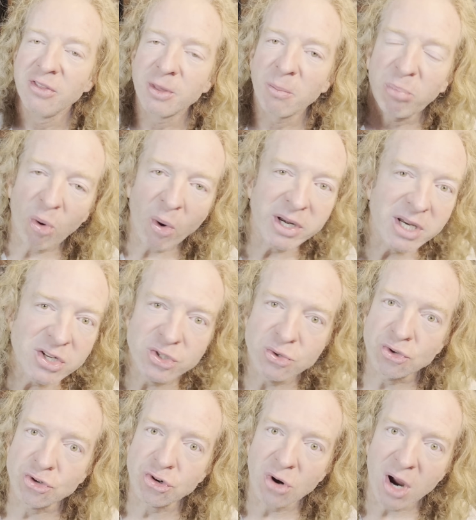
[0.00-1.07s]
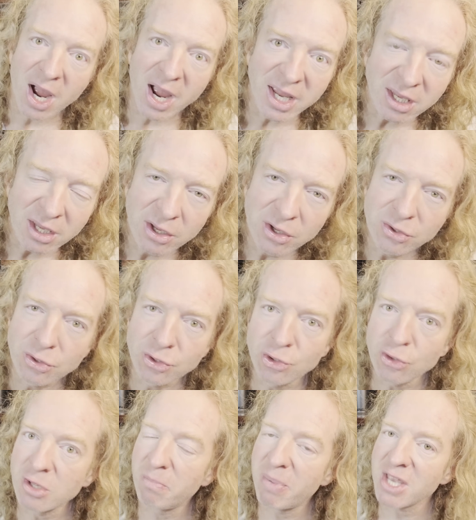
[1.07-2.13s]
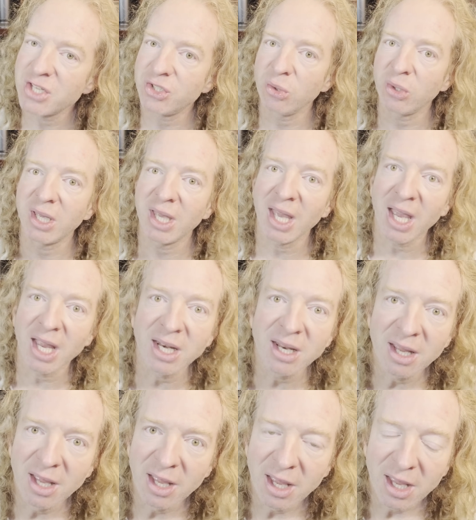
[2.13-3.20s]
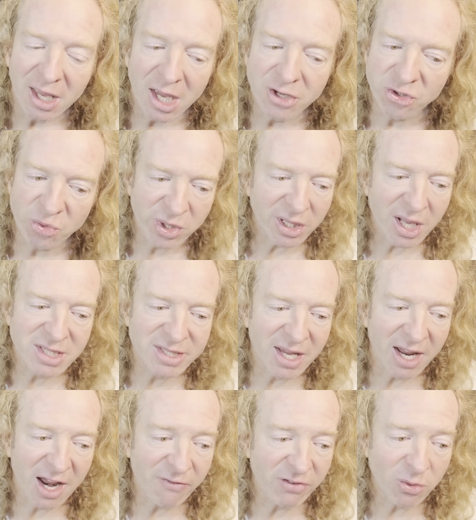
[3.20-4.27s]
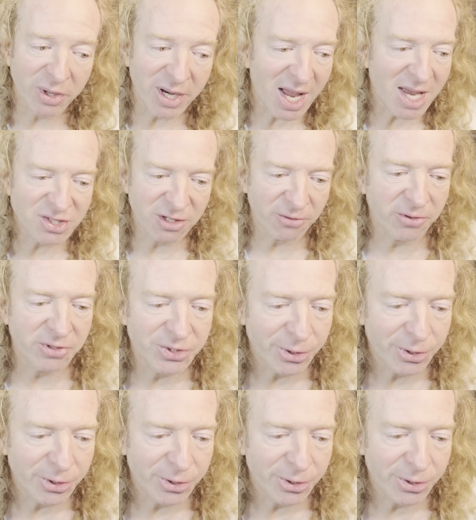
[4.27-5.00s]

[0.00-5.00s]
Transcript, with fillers: The point is you try, you do the best you can, and you realize that everyone has different